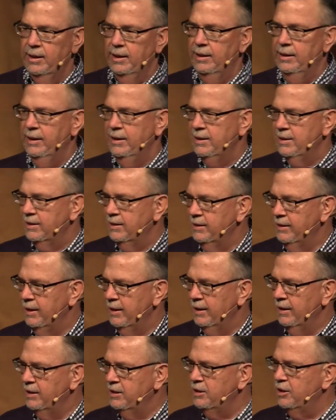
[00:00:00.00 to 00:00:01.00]
Let's
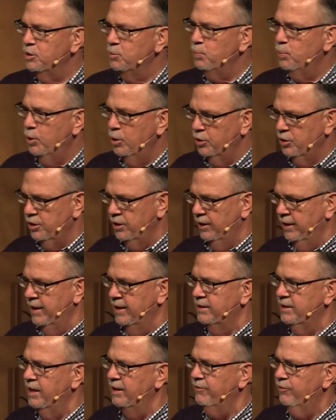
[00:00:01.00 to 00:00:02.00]
just
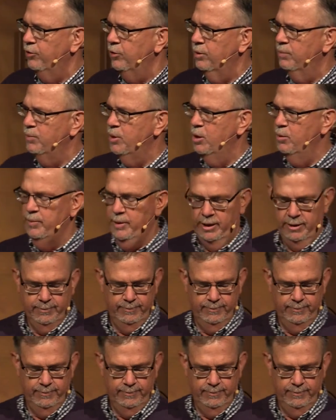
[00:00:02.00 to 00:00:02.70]
personalize that for a moment.